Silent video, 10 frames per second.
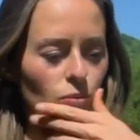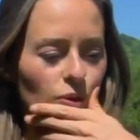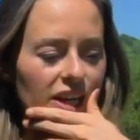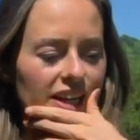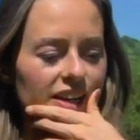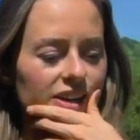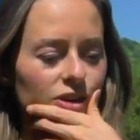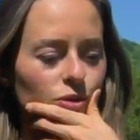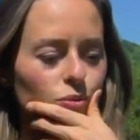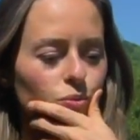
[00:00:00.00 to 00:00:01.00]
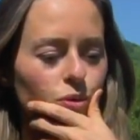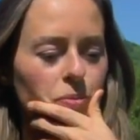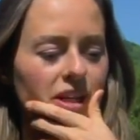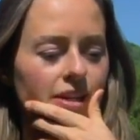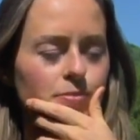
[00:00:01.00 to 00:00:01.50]
we
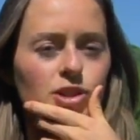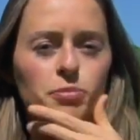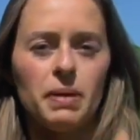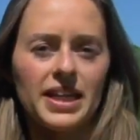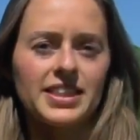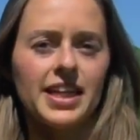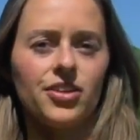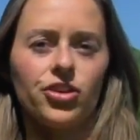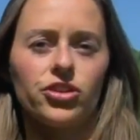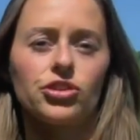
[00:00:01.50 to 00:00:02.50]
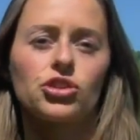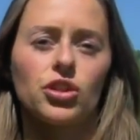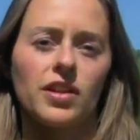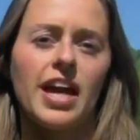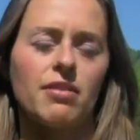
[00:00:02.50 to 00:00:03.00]
become spectators
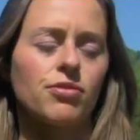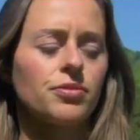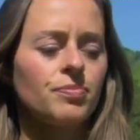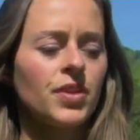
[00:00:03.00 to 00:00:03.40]
to life